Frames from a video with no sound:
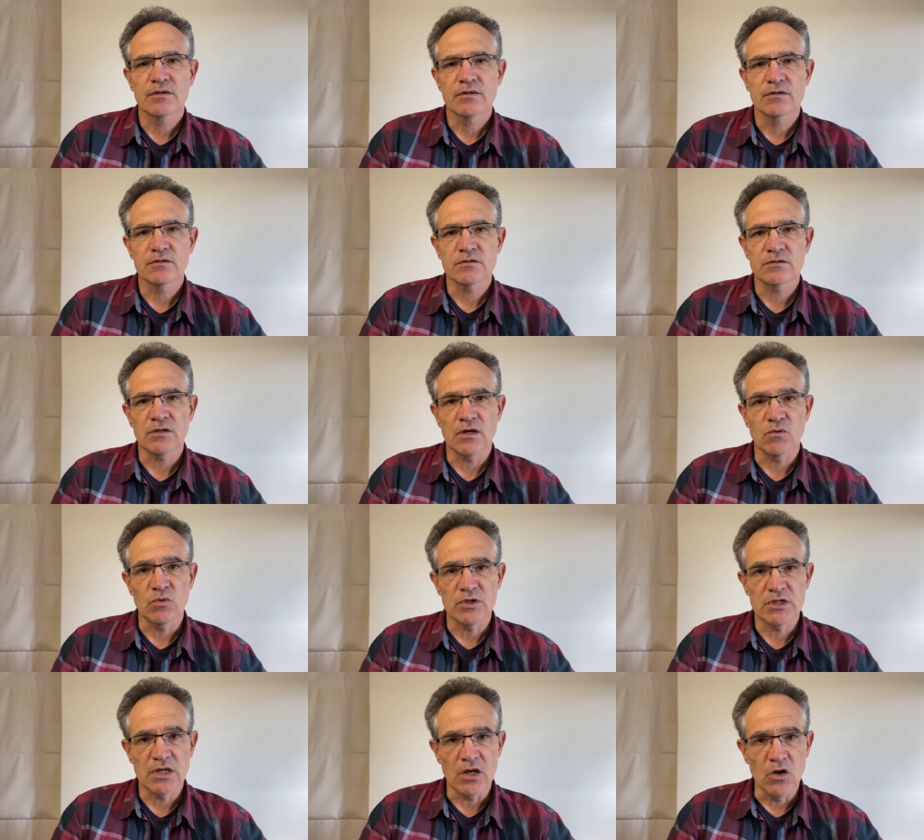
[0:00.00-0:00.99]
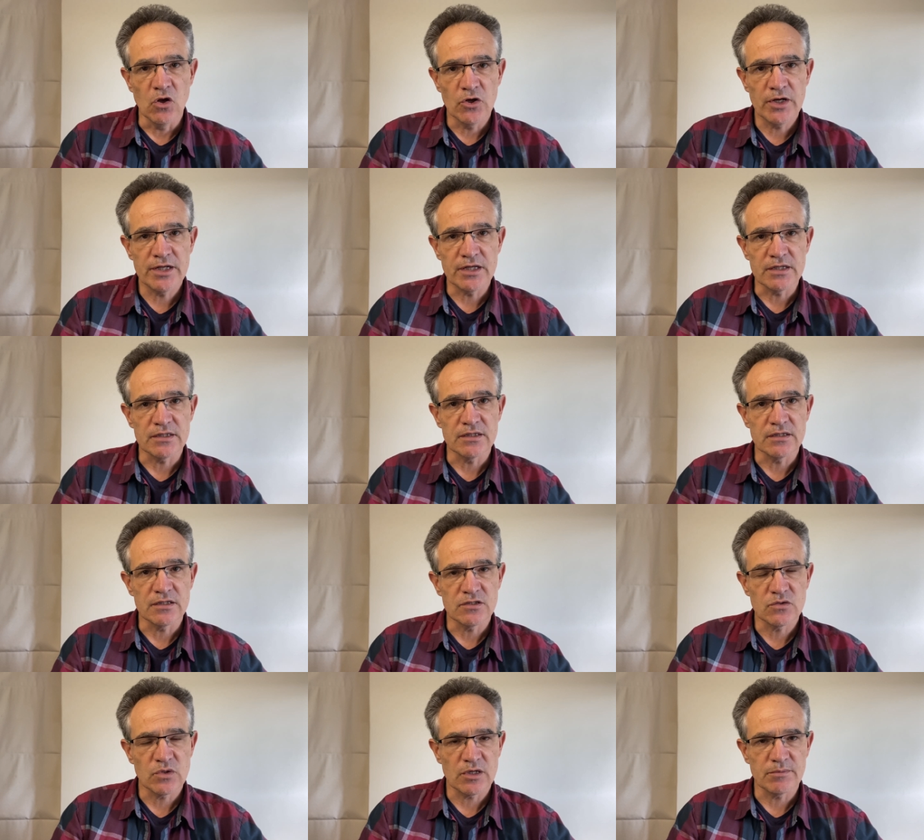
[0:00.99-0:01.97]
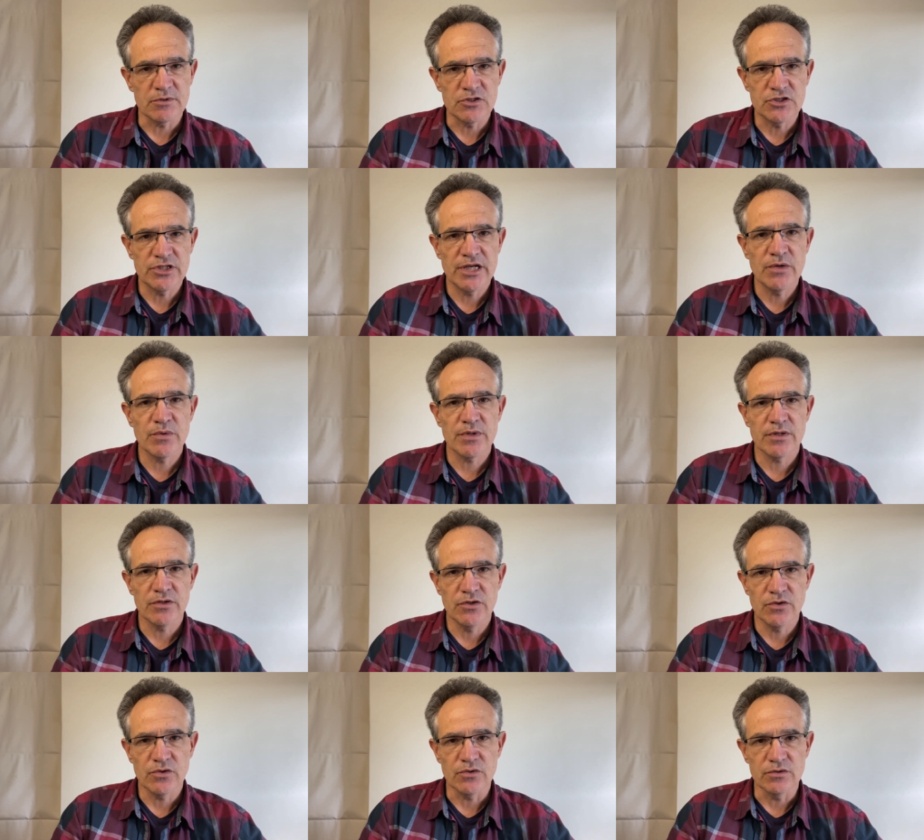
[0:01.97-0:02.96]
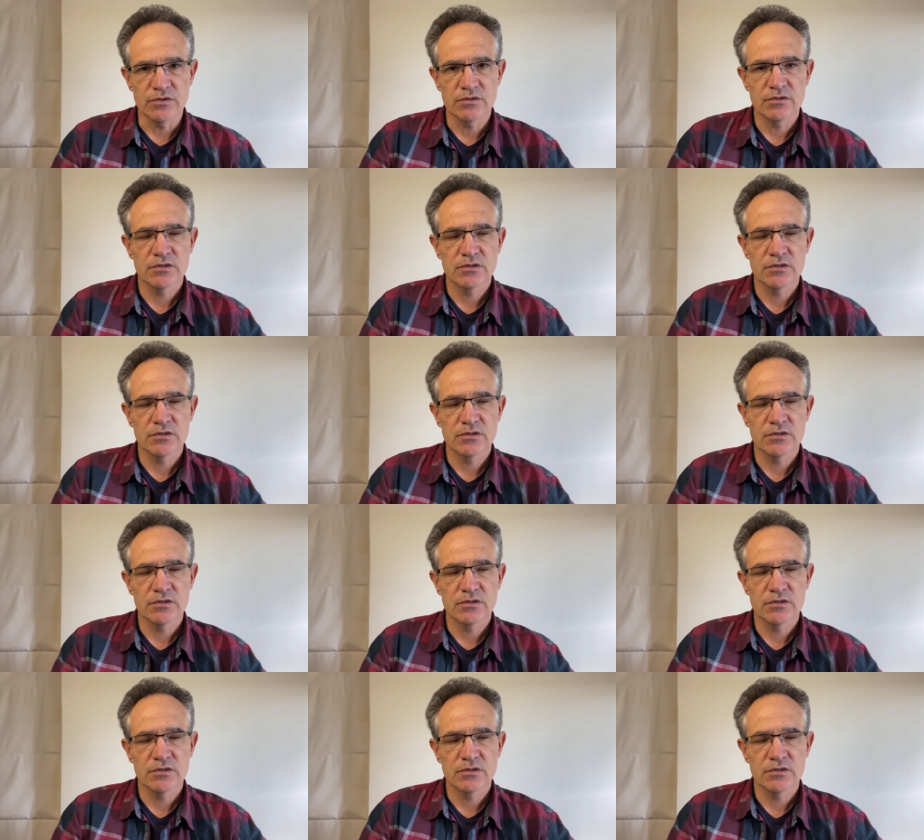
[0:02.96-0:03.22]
So I wanted to look at it, and this is what I'm going to share with you.